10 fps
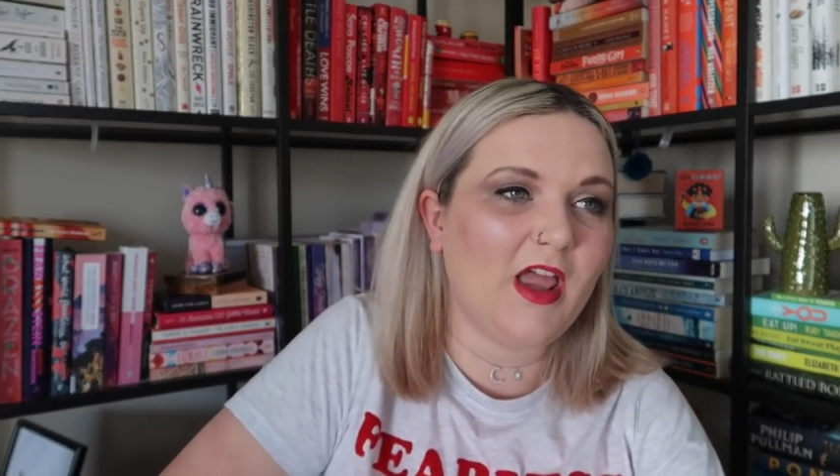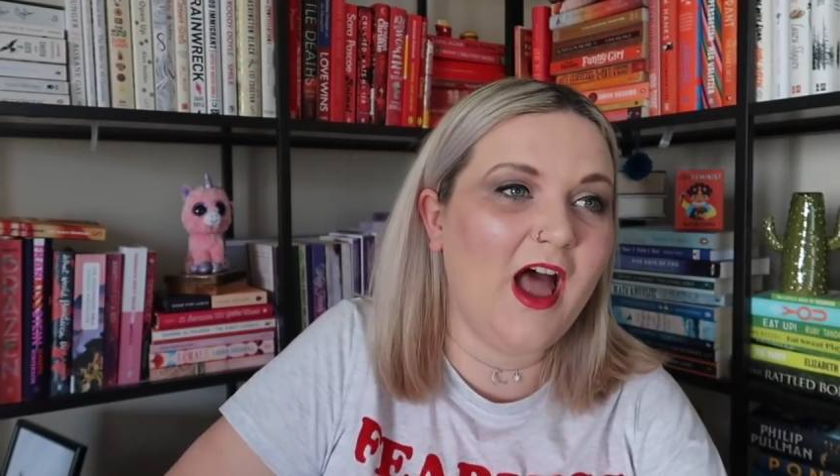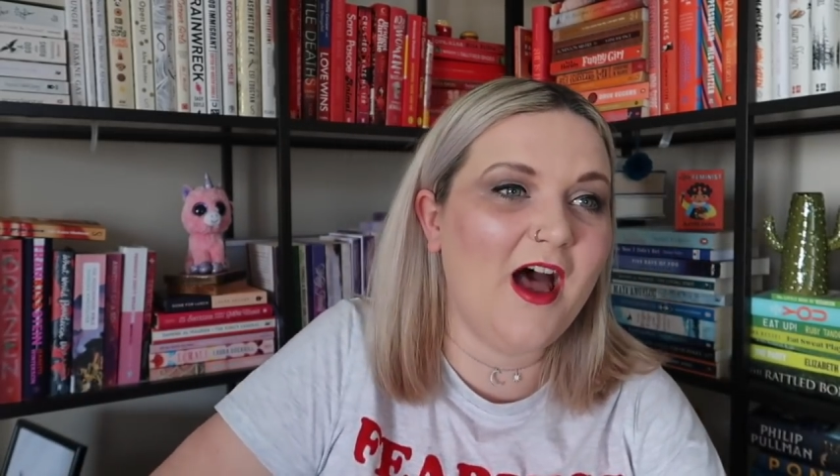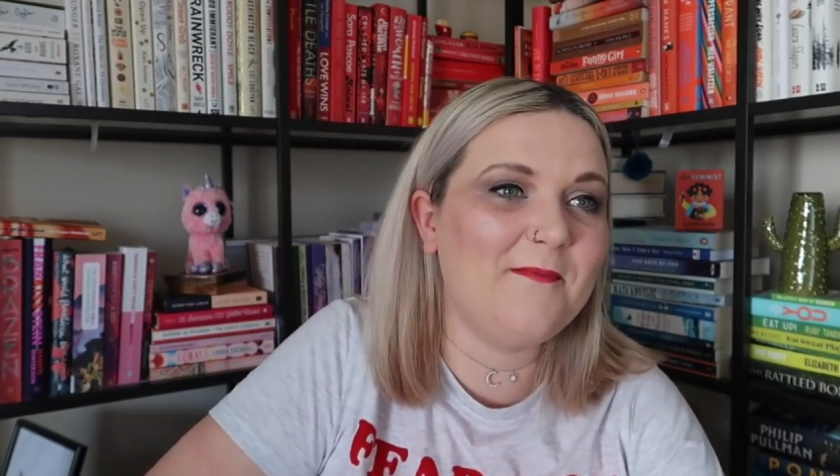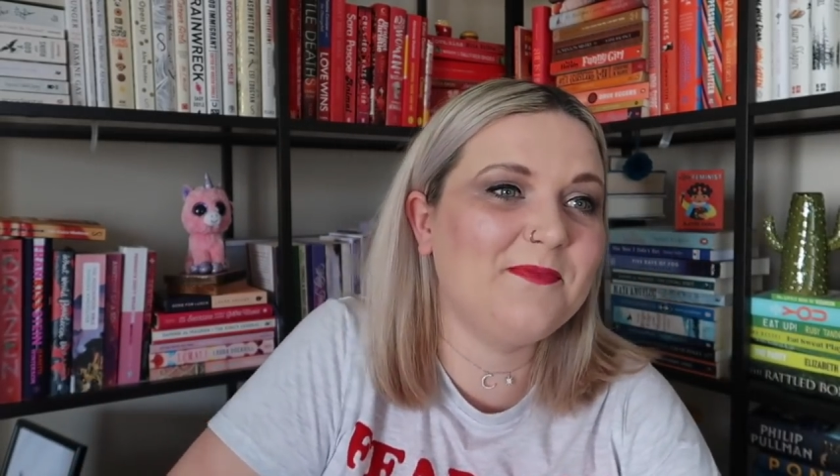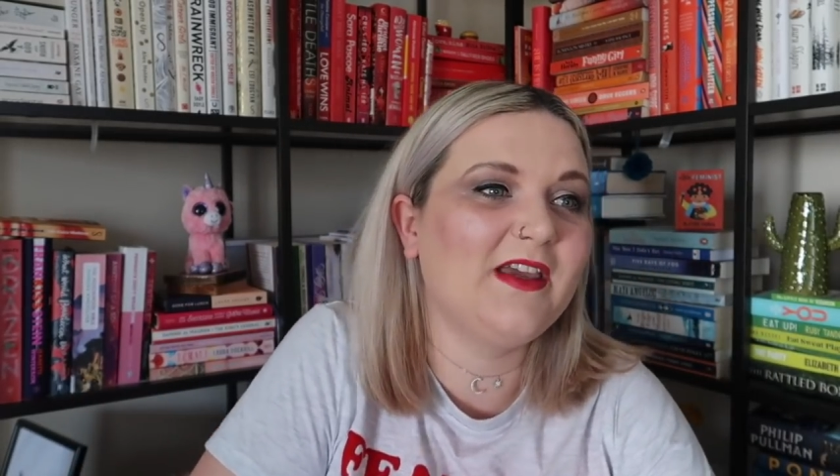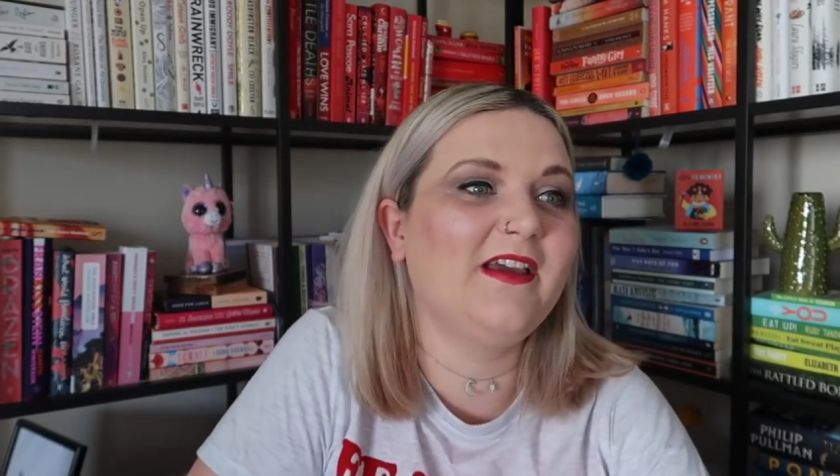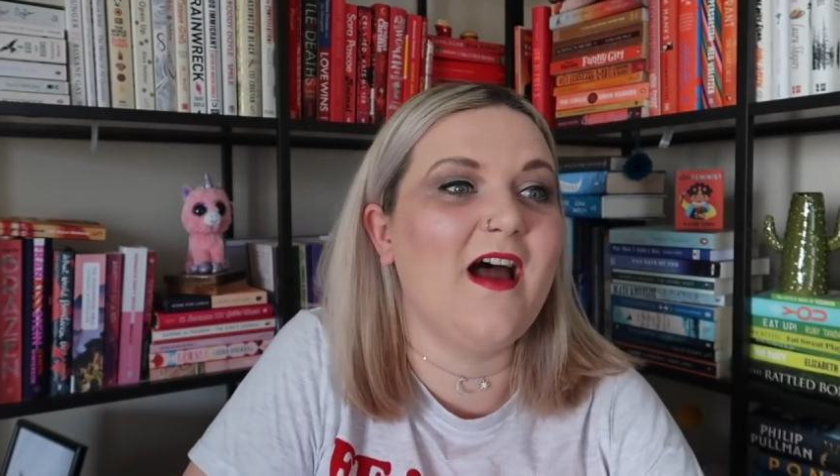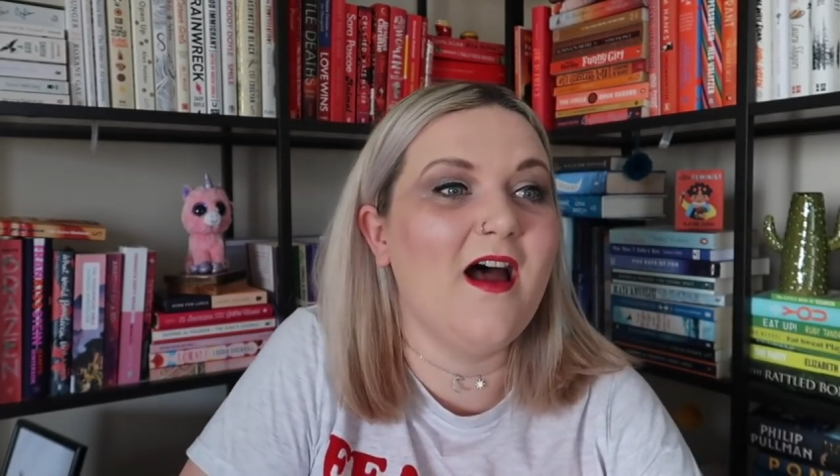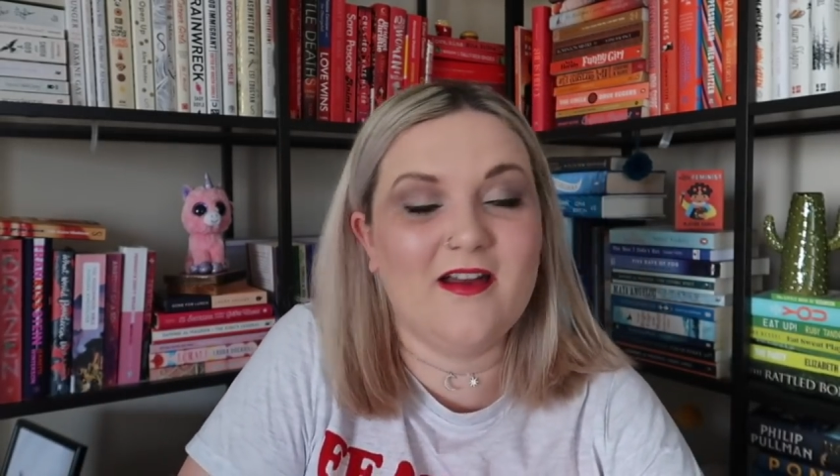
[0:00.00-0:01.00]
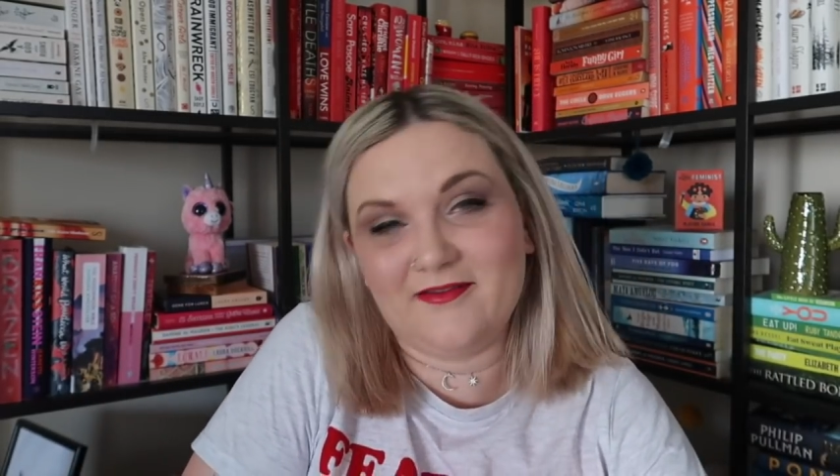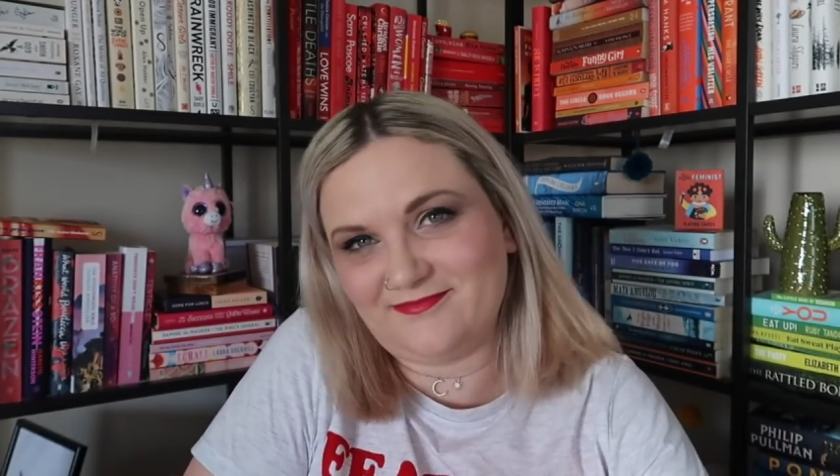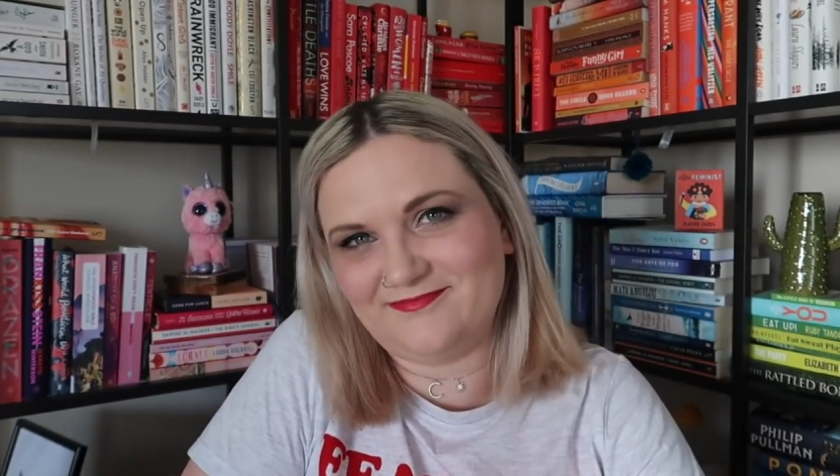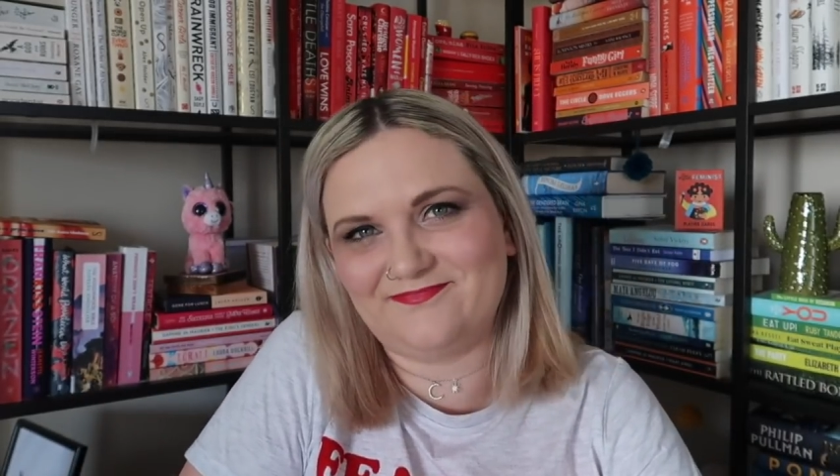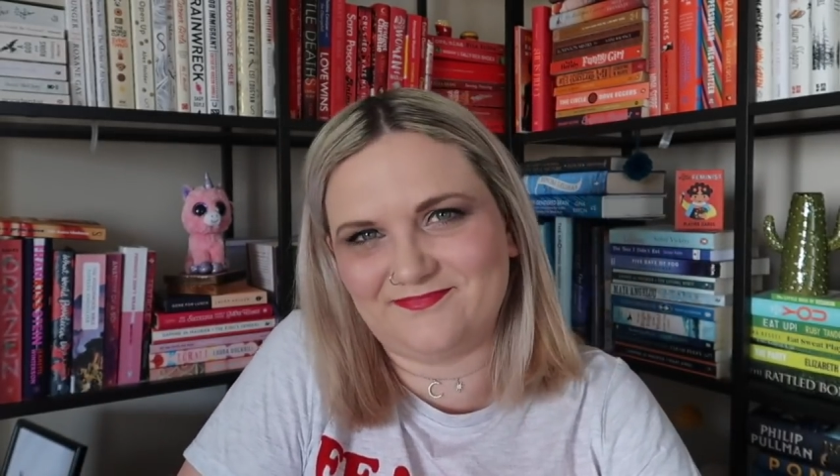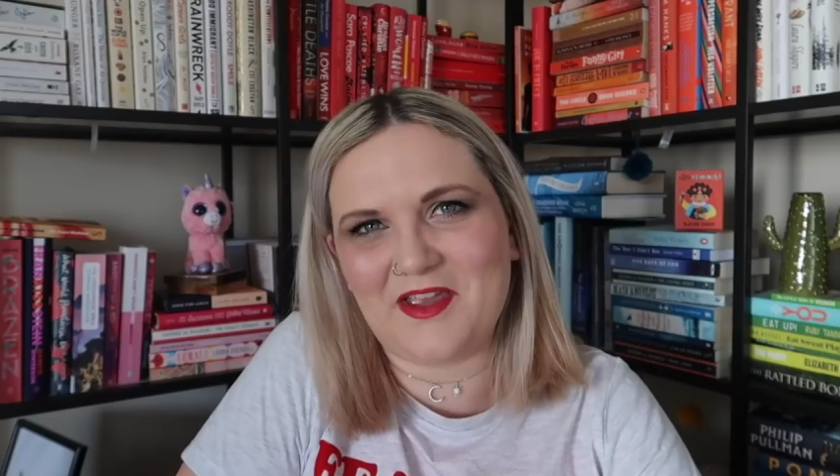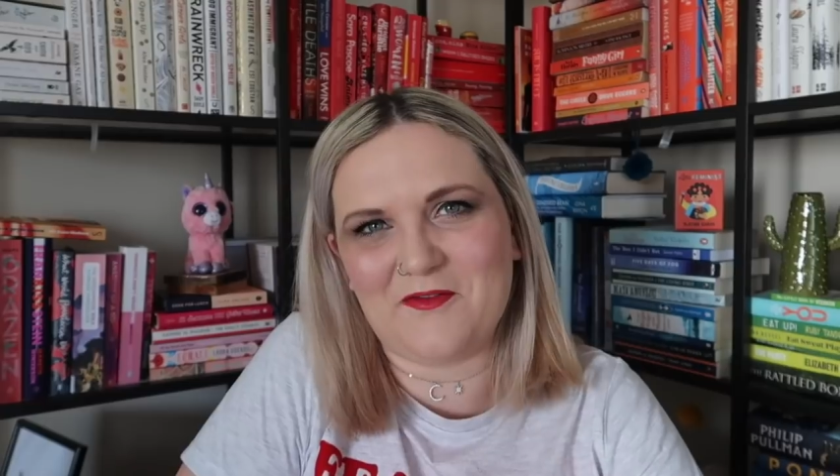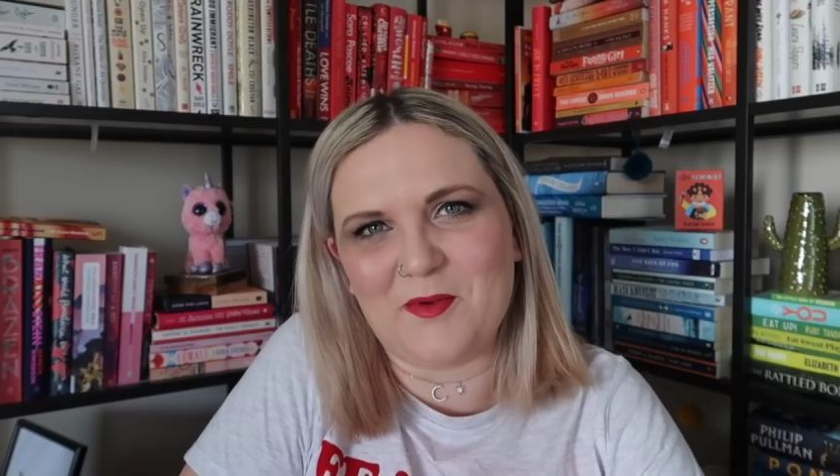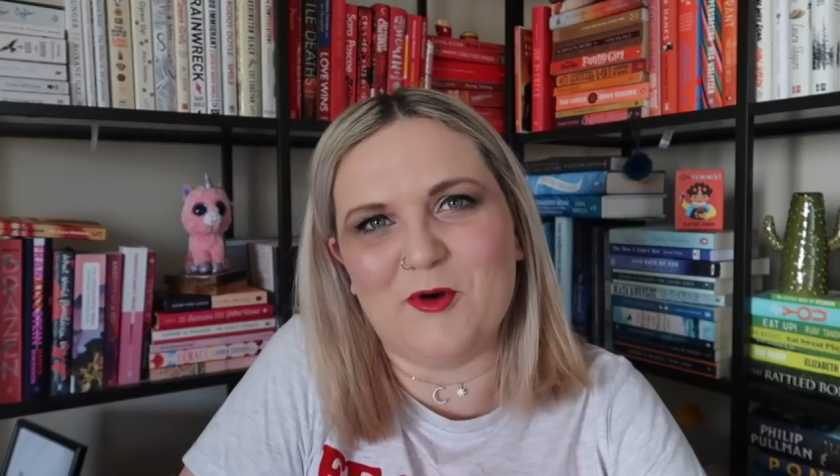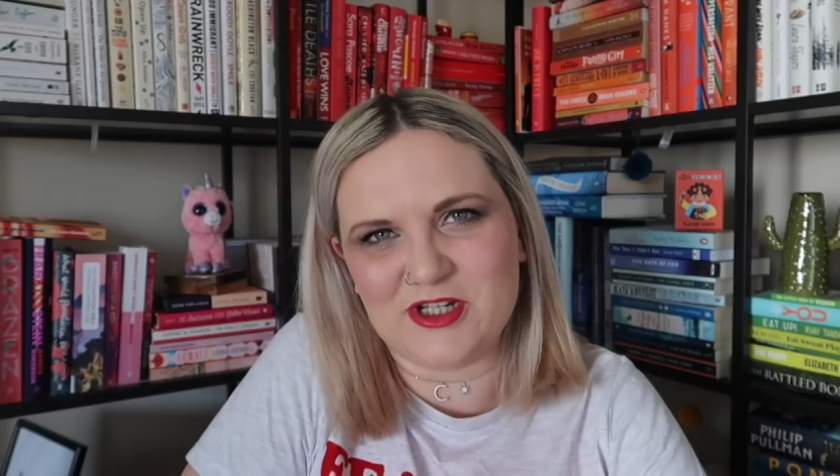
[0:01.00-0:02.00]
Um,
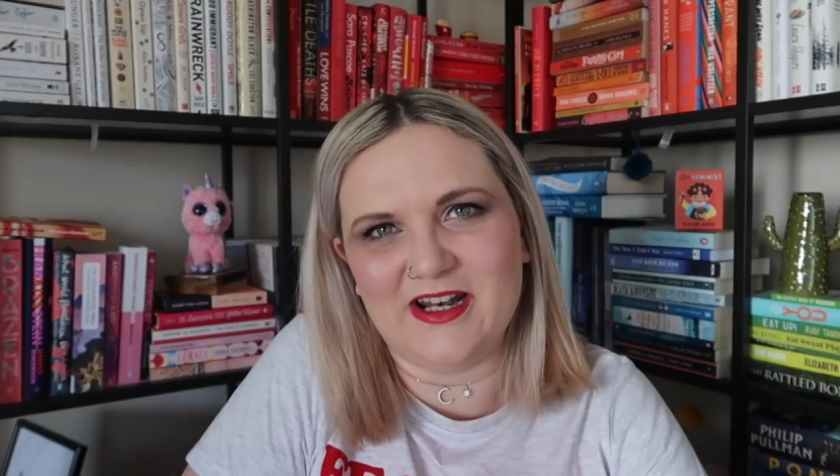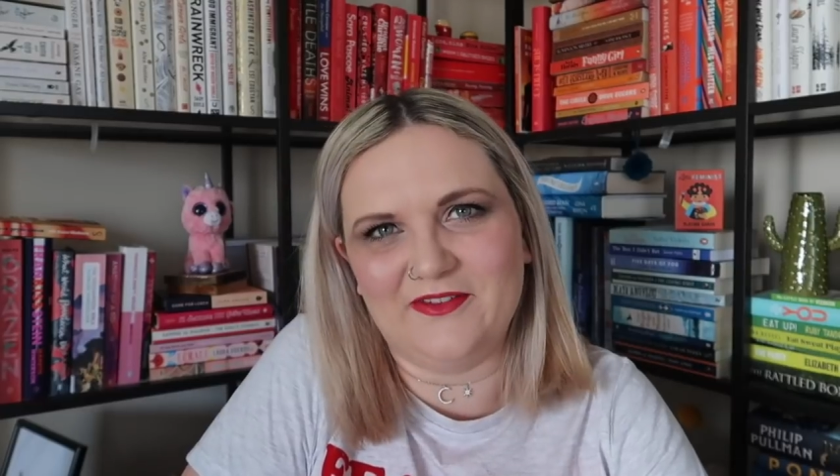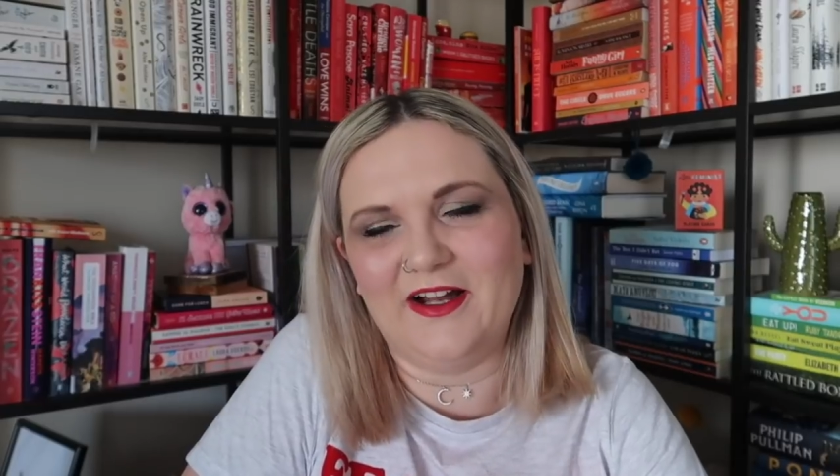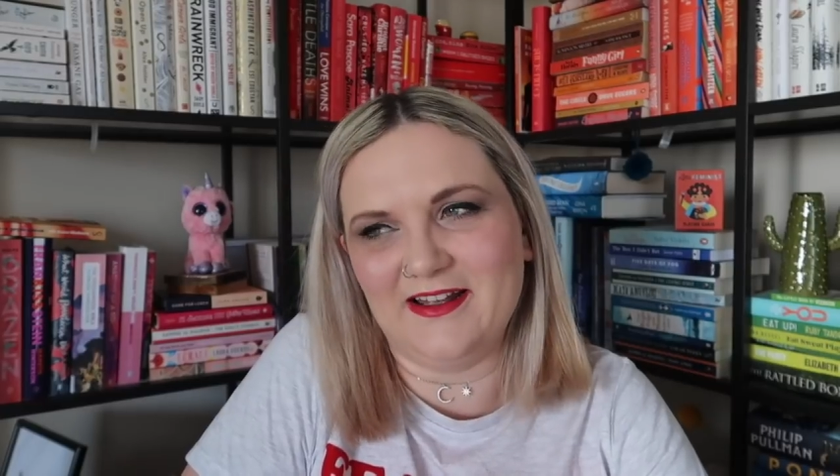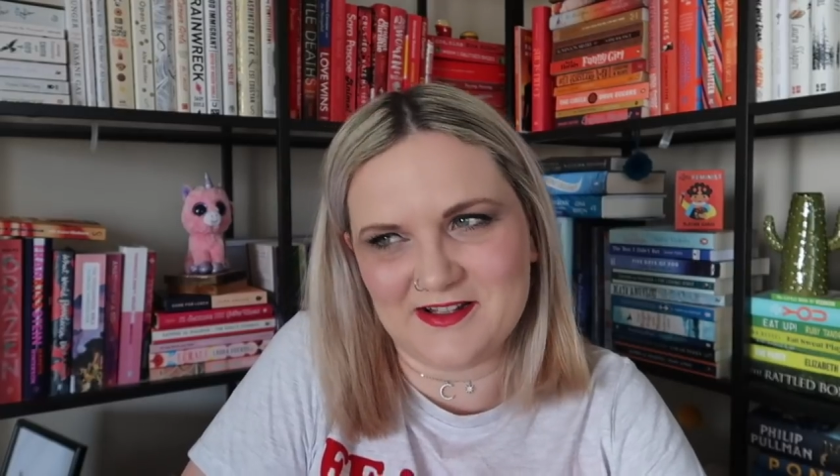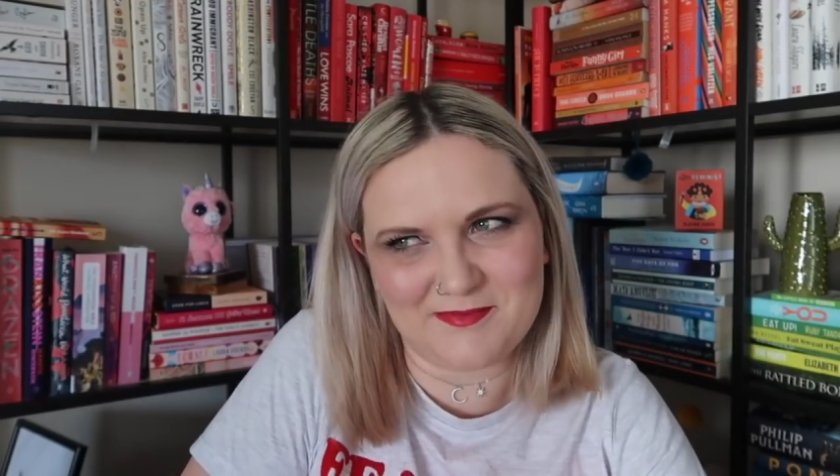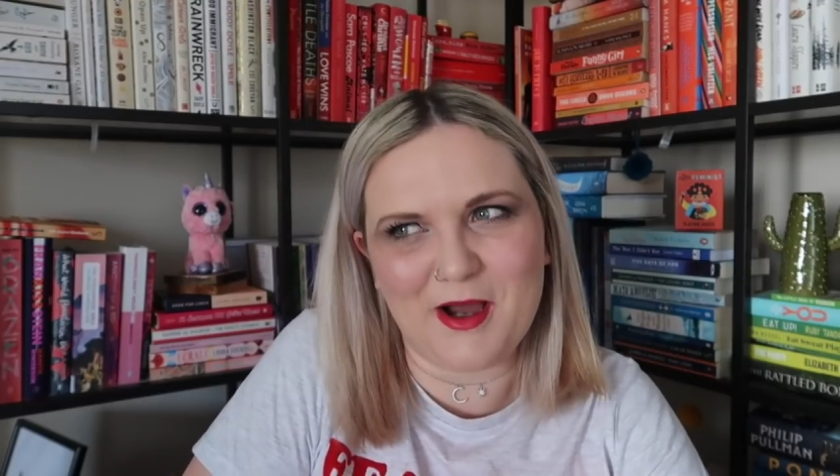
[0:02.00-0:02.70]
I've been watching Love Island,